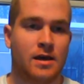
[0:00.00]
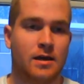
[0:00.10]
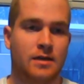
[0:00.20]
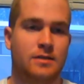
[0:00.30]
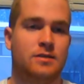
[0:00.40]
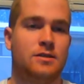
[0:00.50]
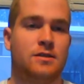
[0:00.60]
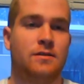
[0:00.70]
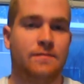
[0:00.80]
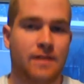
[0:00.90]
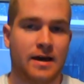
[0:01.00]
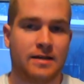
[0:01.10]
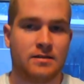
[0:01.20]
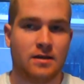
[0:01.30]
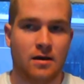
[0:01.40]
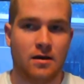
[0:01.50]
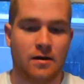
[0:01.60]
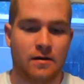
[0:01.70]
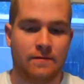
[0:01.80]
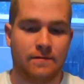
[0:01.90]
is just the fact
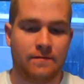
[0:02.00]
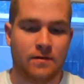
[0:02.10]
of